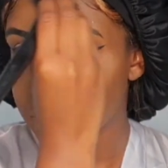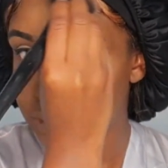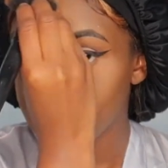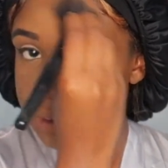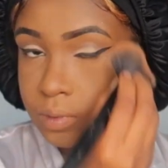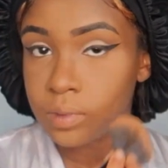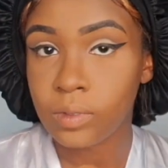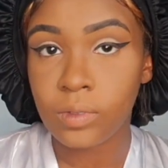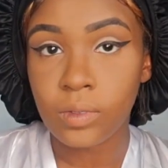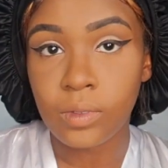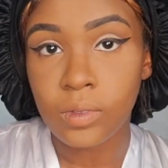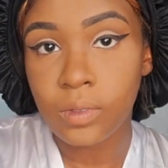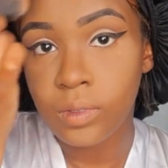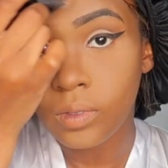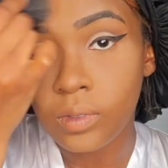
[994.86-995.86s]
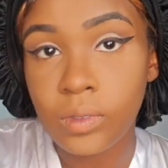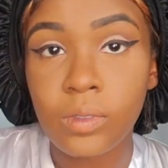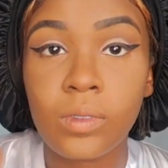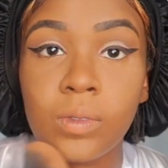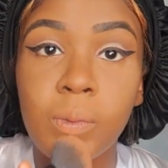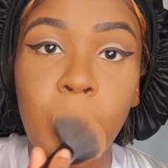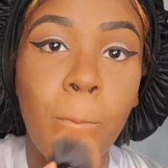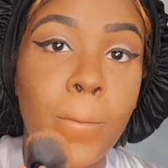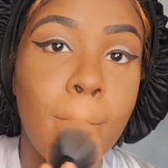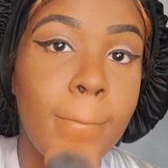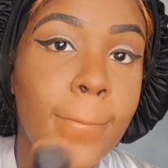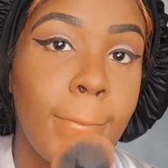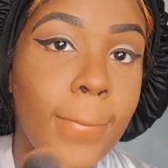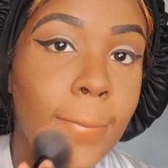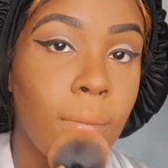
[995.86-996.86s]
I basically go over it with that
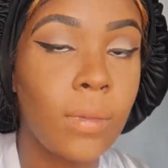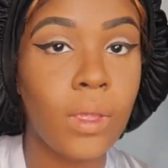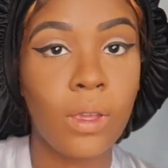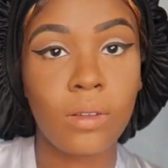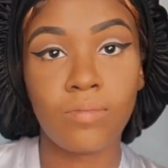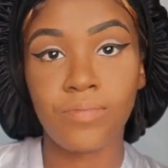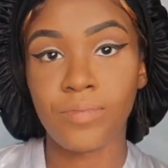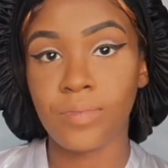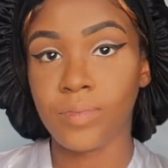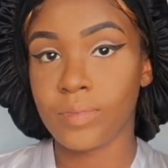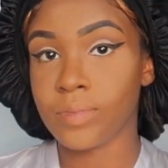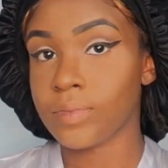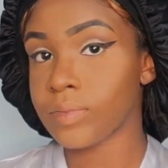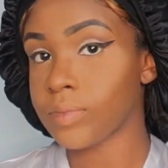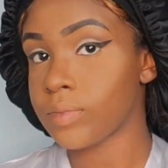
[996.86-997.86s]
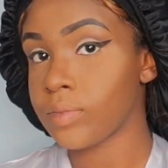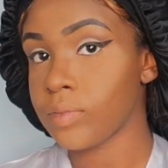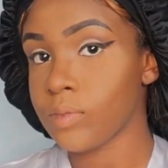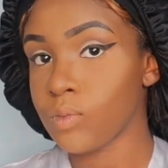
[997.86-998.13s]
shade just because, you know,